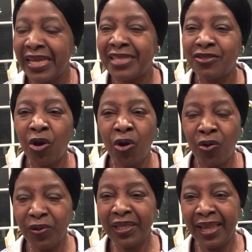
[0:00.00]
It's
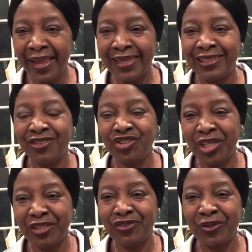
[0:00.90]
okay to
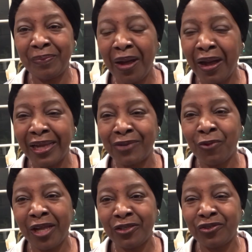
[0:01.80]
change your mind
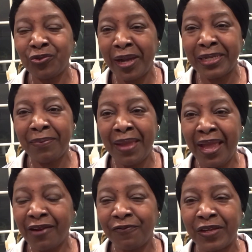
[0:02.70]
while you're trying to
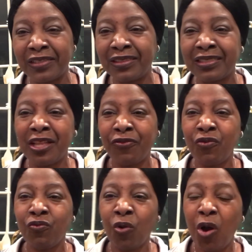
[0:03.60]
manifest. There's
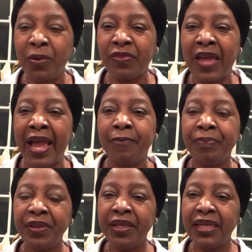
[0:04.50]
nothing wrong with that.
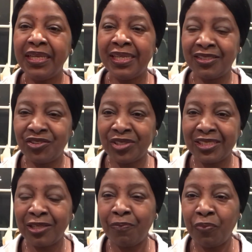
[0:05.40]
It's
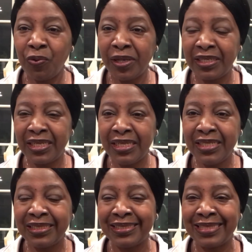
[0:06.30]
just the point
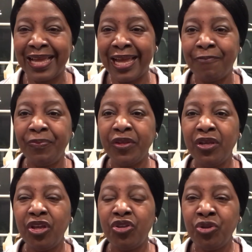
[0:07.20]
is that
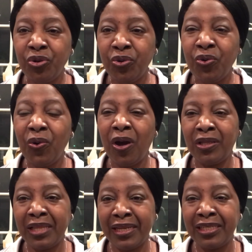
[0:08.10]
you are
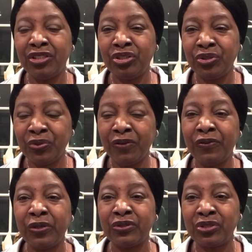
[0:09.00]
letting the
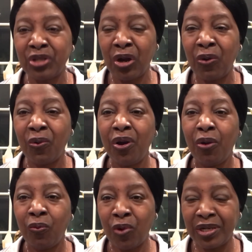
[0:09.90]
universe know
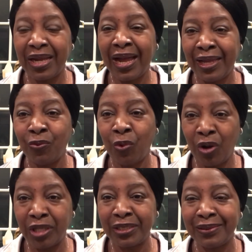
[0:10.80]
what I want,